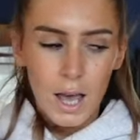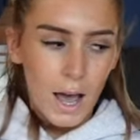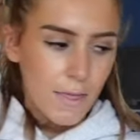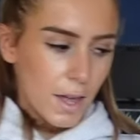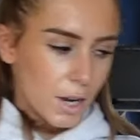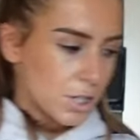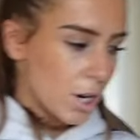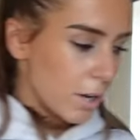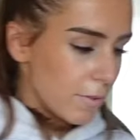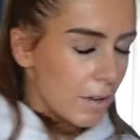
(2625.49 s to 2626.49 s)
And then I should
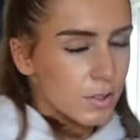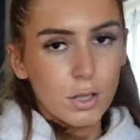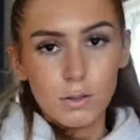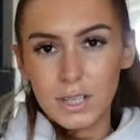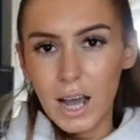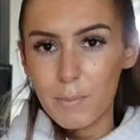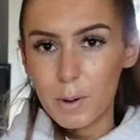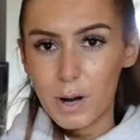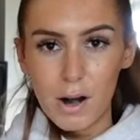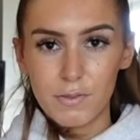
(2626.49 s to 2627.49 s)
hopefully have a salted caramel
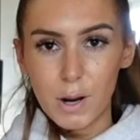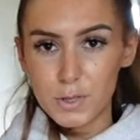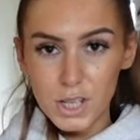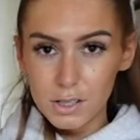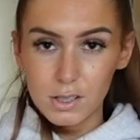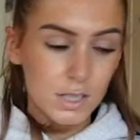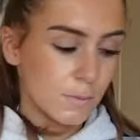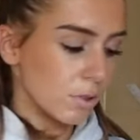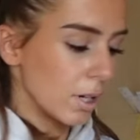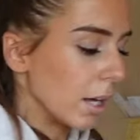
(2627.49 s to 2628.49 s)
brownie frappuccino this
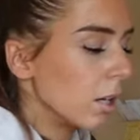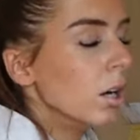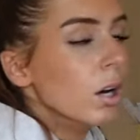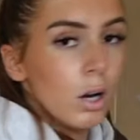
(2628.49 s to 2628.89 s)
morning,